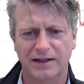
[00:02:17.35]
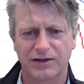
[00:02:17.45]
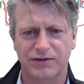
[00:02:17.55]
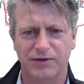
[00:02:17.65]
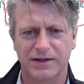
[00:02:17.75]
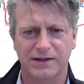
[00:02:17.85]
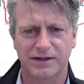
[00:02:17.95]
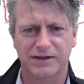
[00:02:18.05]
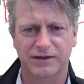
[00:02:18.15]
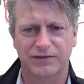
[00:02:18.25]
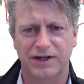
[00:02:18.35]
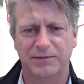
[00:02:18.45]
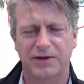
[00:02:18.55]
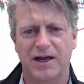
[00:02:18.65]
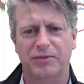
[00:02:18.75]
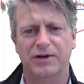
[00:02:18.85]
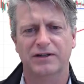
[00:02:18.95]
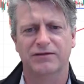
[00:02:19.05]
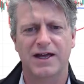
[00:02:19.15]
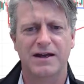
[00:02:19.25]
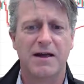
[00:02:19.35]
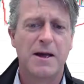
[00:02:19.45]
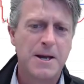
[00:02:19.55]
and just recently it's lifted up to the upper end of that.